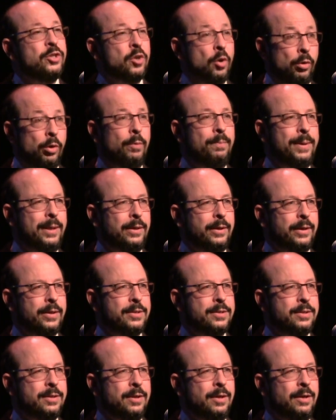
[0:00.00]
solar
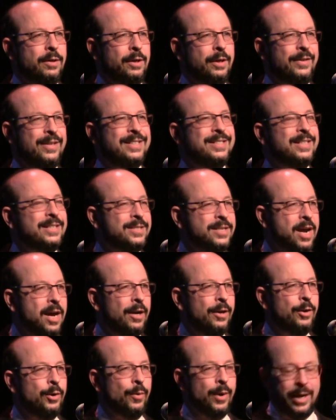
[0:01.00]
buildings, right? This is
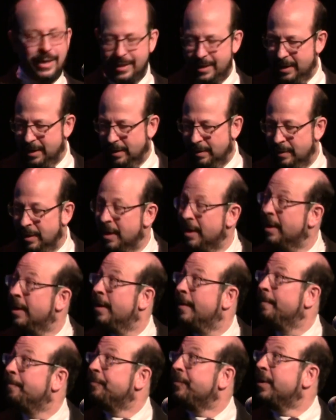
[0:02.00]
not a new idea,
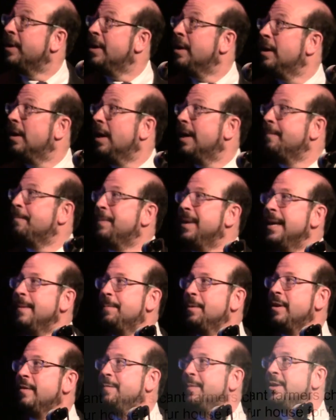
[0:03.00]
right?
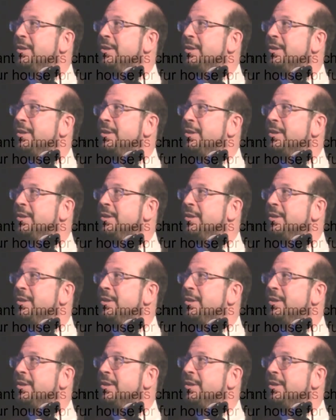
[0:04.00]
People have